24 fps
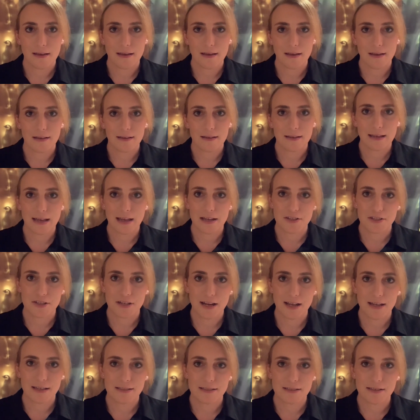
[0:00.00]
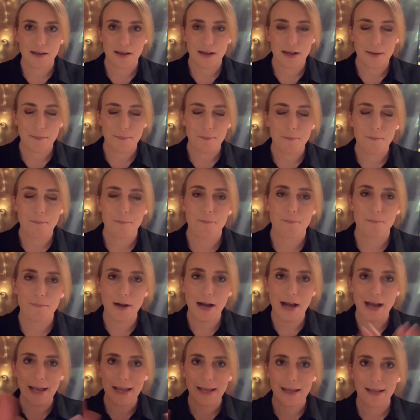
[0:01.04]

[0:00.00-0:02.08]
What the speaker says: Catch you next time. Bye.